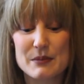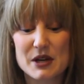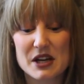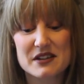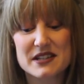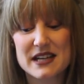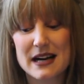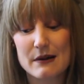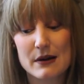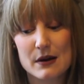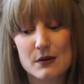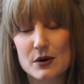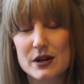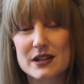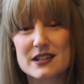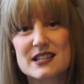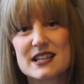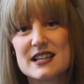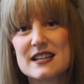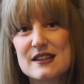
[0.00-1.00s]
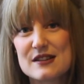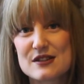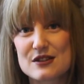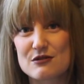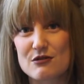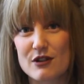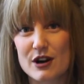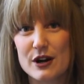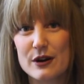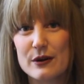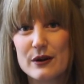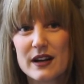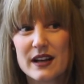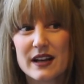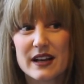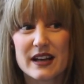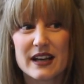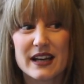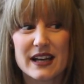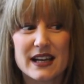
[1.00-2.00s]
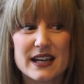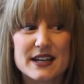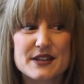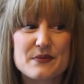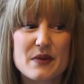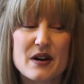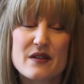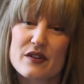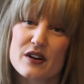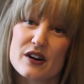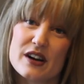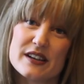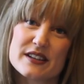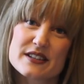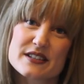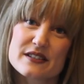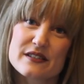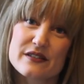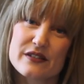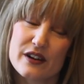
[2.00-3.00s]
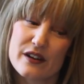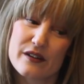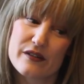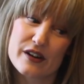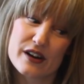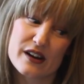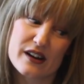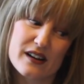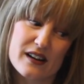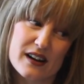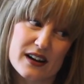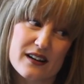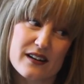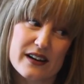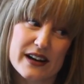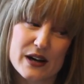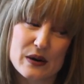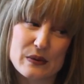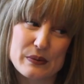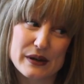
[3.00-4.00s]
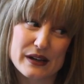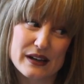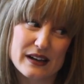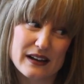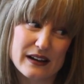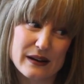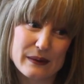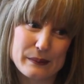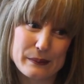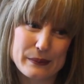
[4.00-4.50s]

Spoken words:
No doubt it will continue to grow. It is my vice, faux fur. I can't help it.